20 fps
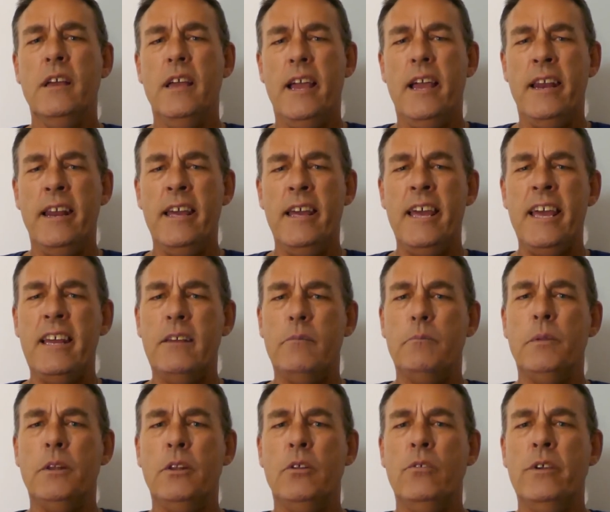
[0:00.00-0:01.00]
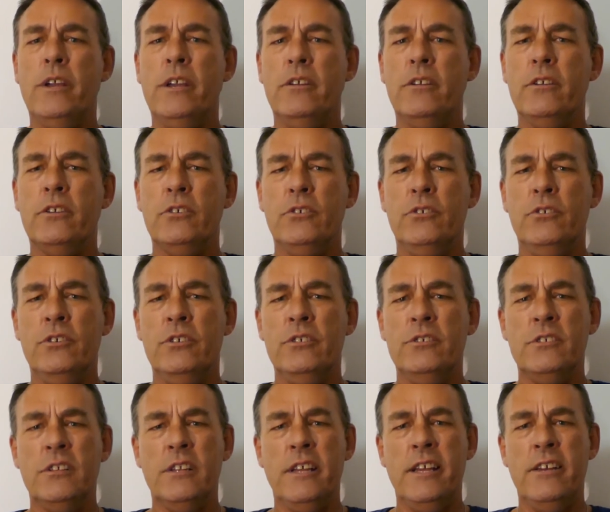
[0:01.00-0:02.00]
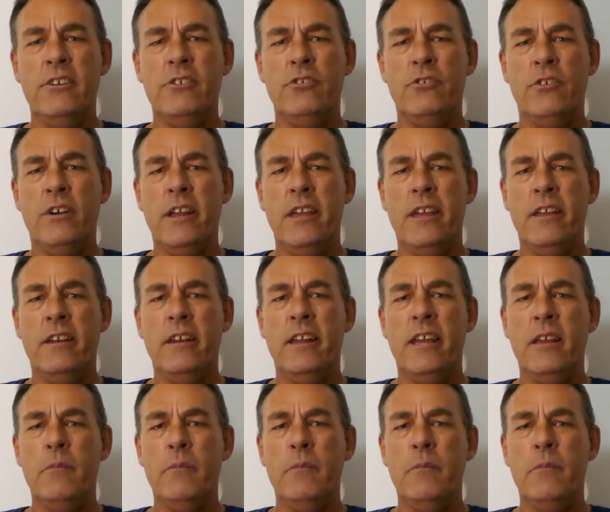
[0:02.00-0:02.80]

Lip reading: and a hat belonging to Kearns Landragin